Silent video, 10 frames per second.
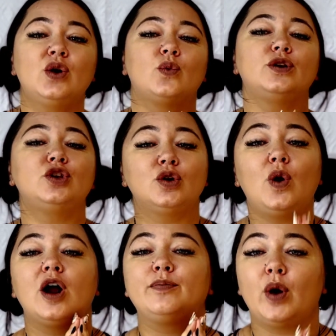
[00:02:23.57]
When you
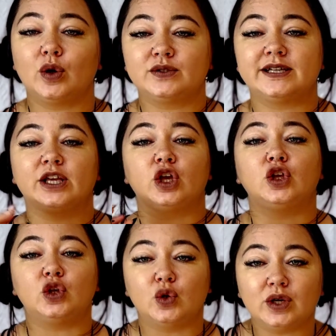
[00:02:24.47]
are
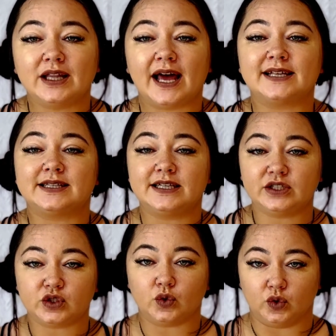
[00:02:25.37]
posting, utilize
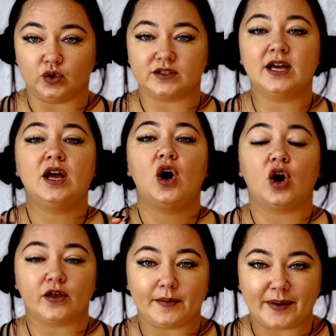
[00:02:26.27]
these tools
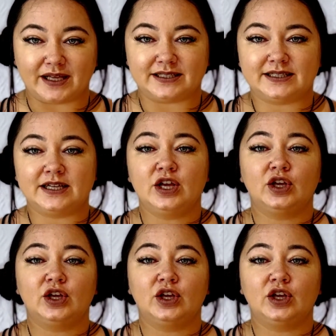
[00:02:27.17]
are the must.